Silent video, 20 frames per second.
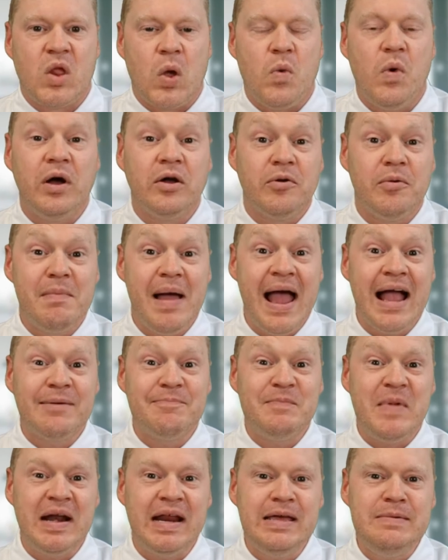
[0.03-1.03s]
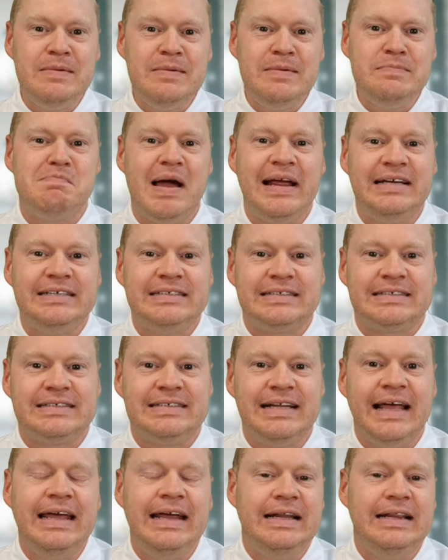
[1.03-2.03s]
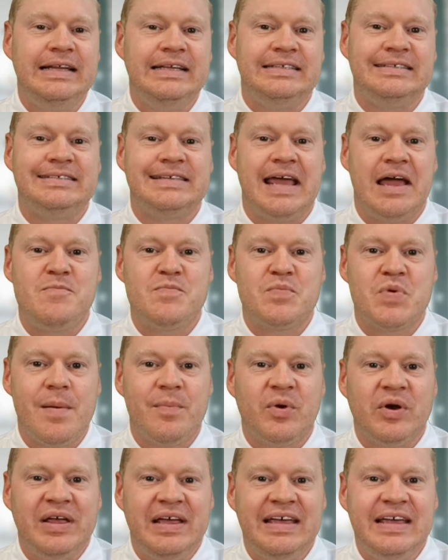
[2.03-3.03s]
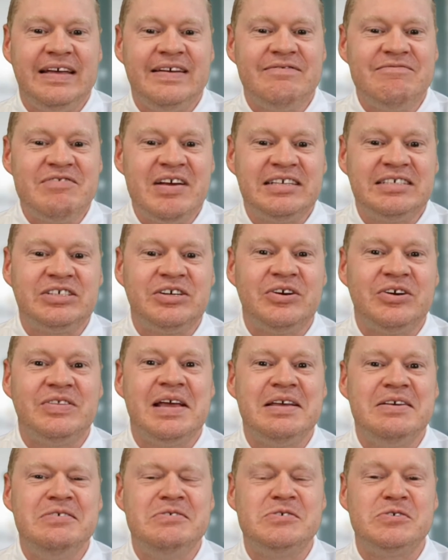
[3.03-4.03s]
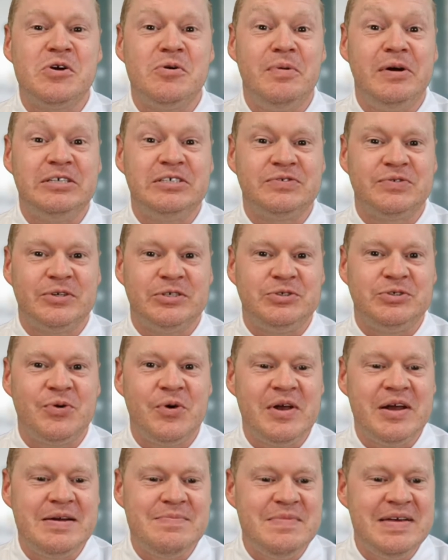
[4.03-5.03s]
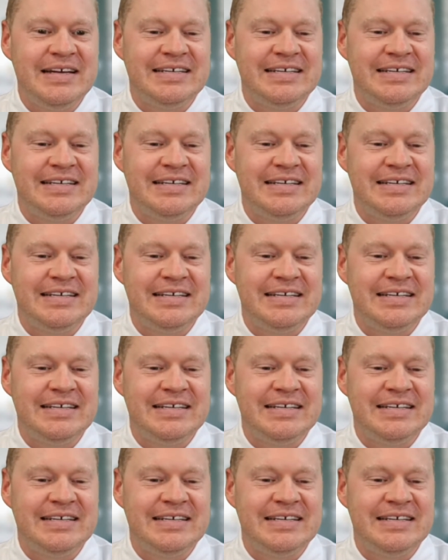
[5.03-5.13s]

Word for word: Welcome back. My name's Mike Slane, the discount property investor. Thank you so much for joining me